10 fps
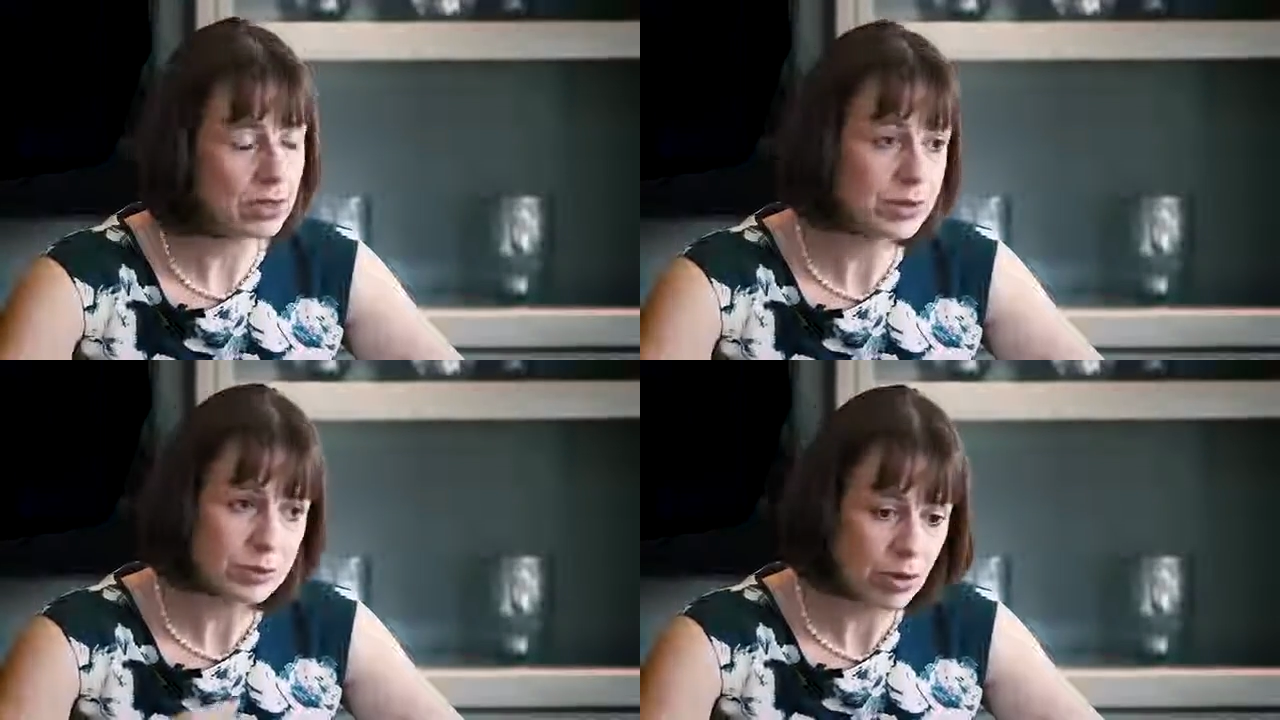
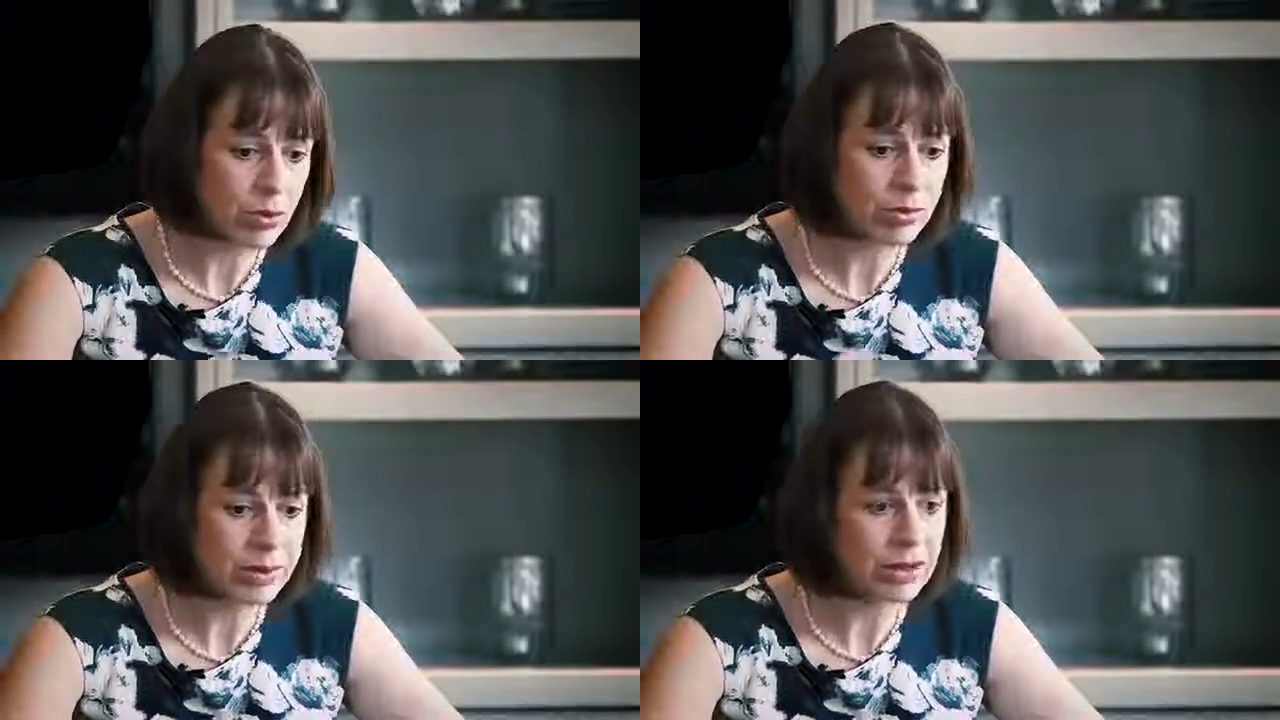who is
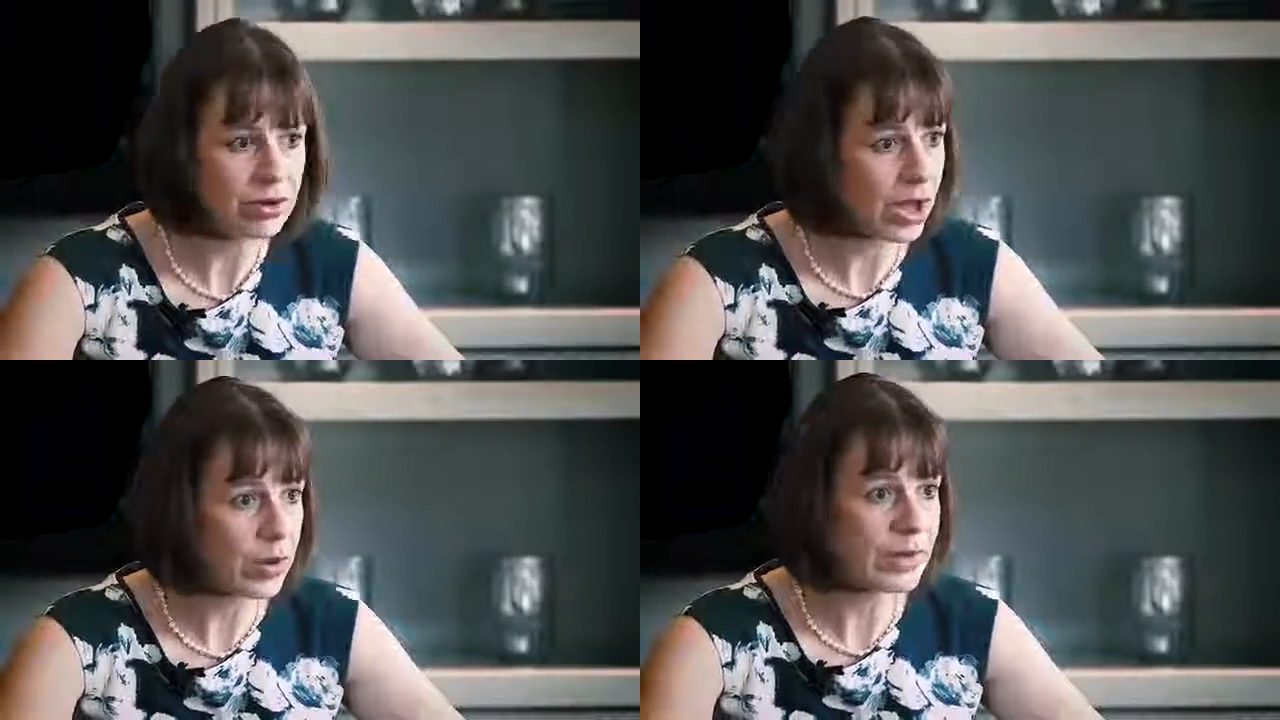probably going
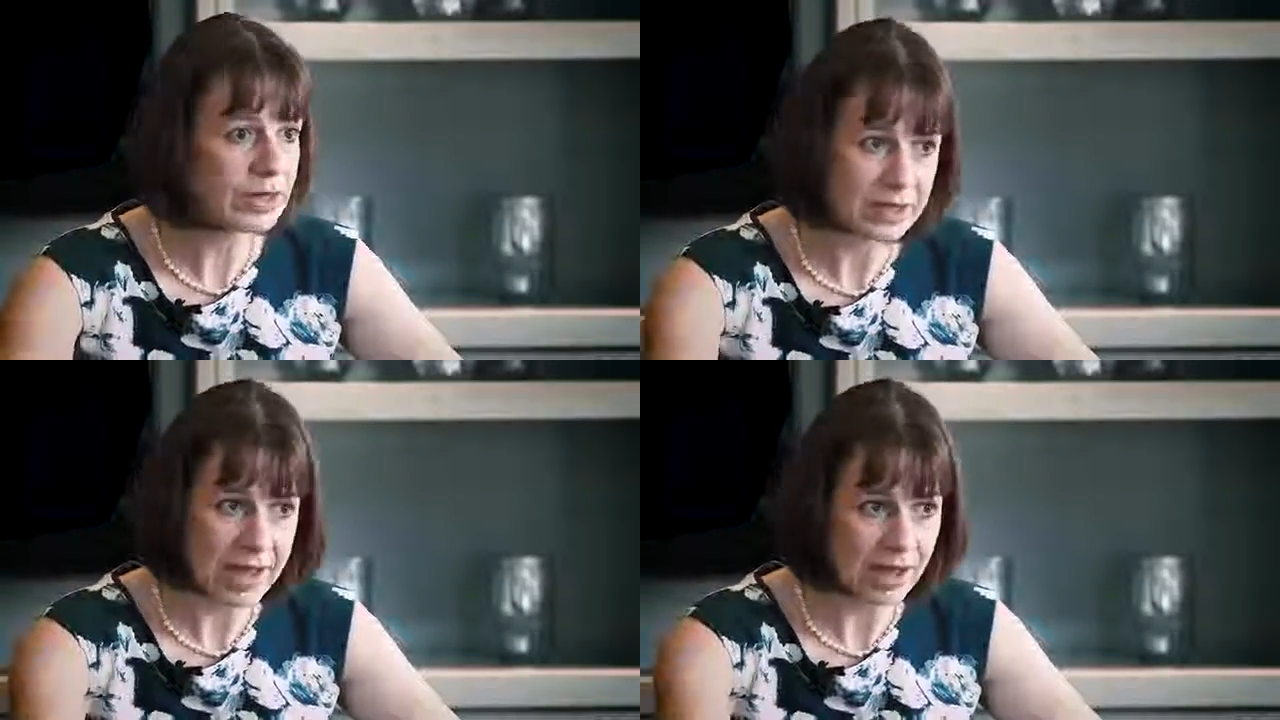to go
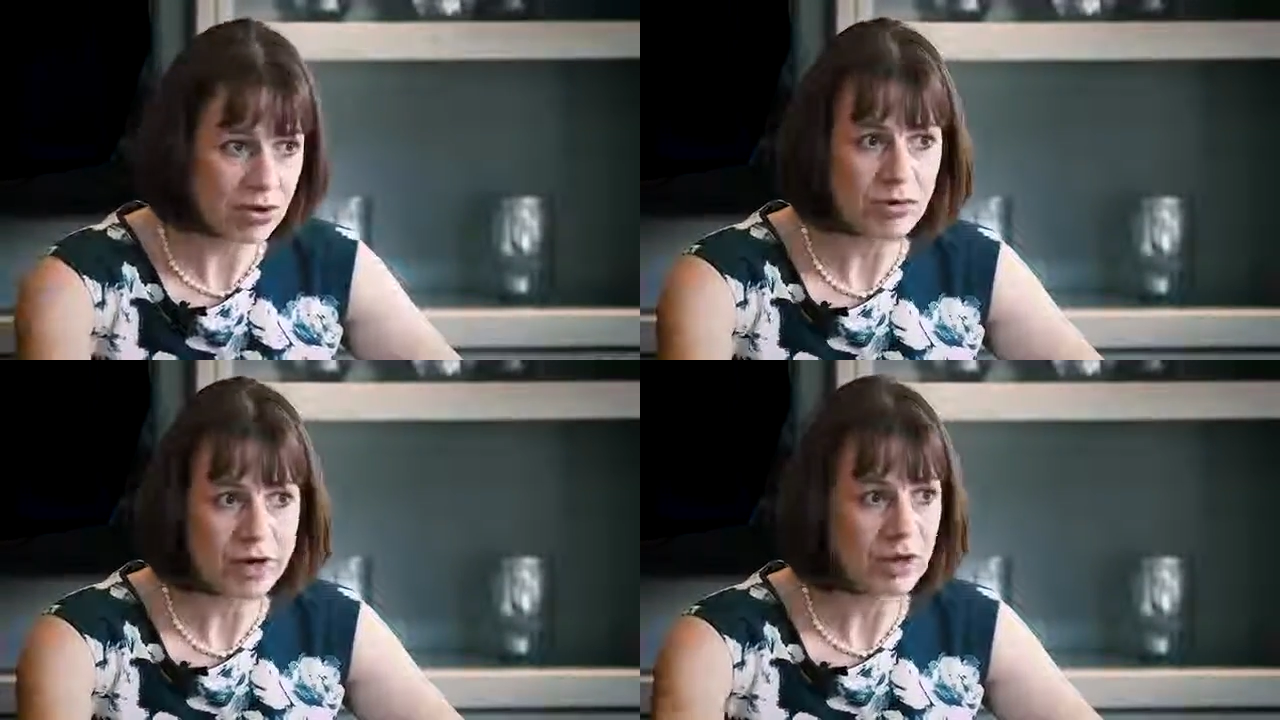into that
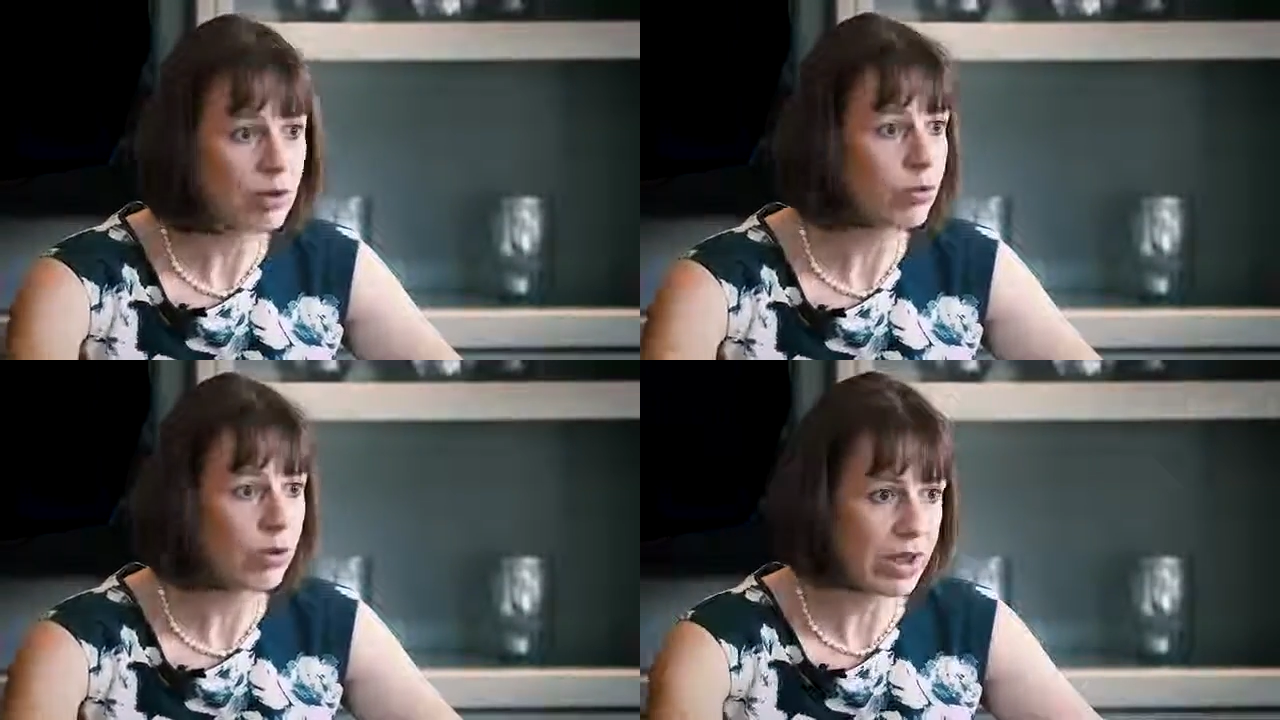career
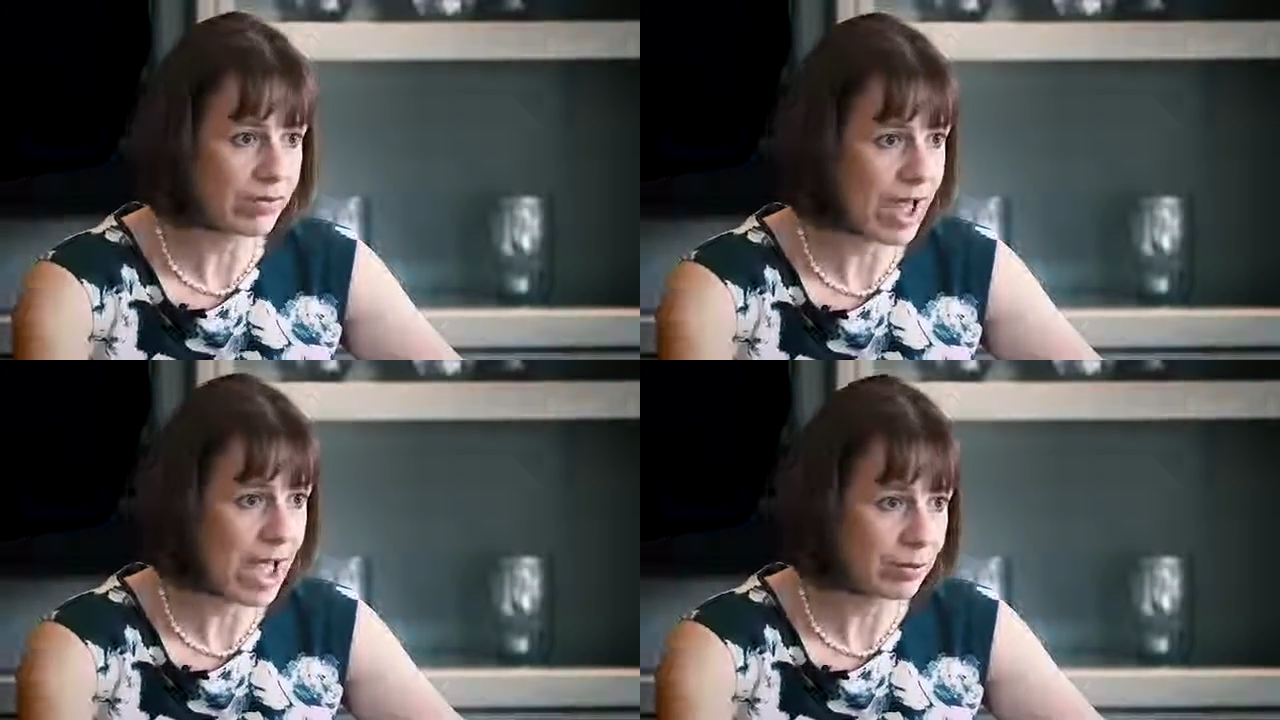
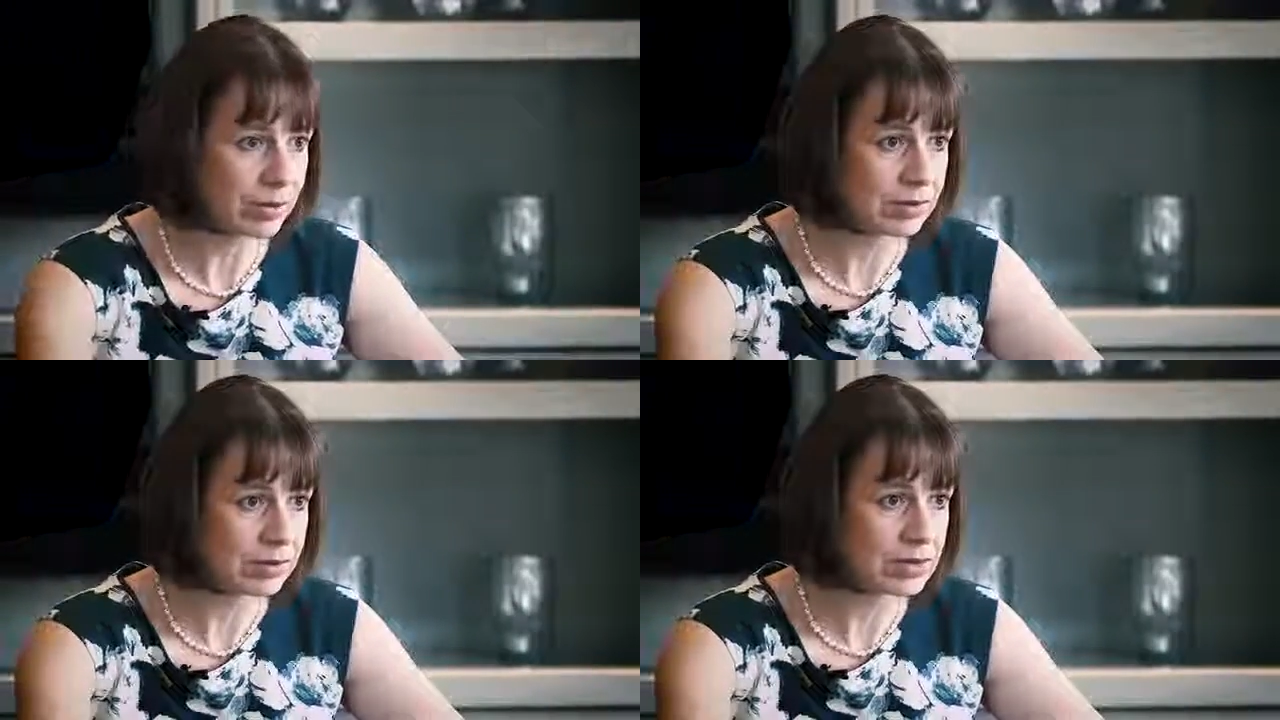whatever
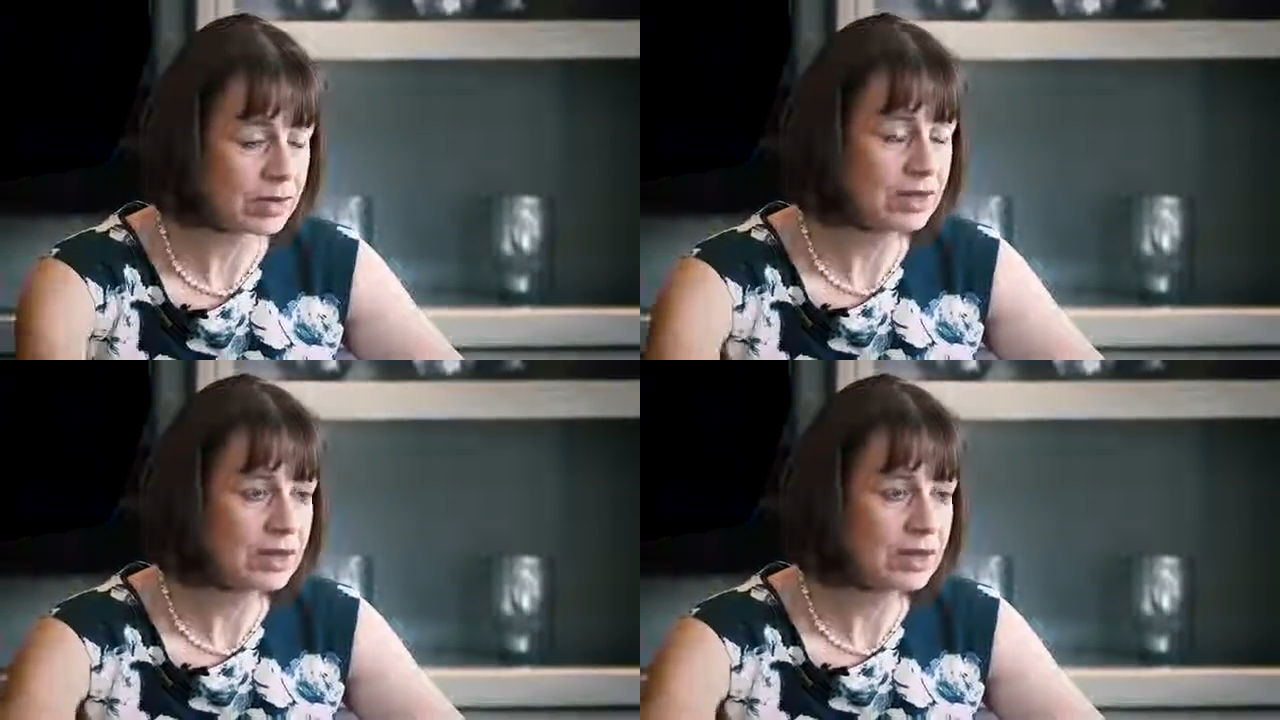happens.